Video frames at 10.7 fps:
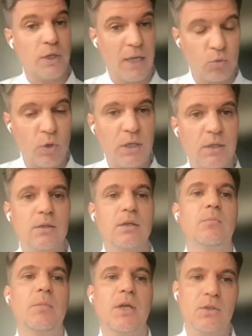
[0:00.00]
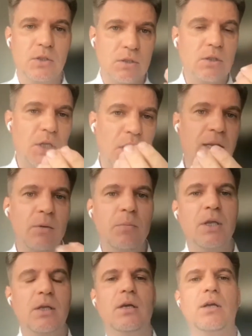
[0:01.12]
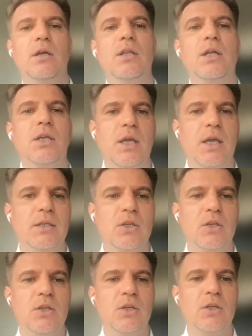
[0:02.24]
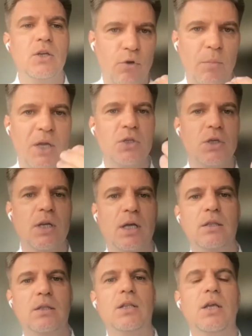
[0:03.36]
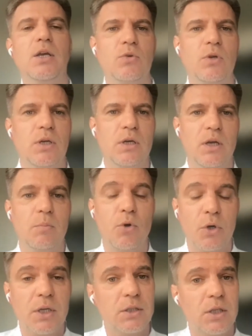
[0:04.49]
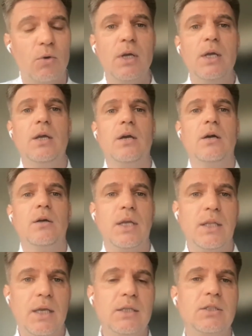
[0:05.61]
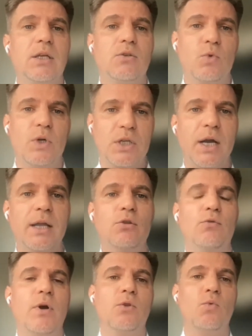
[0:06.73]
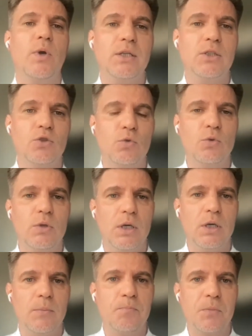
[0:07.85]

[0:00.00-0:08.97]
it's the whole network, because the enemy in that case is the information, not the actual reporter. So the idea is that we're trying to find ways to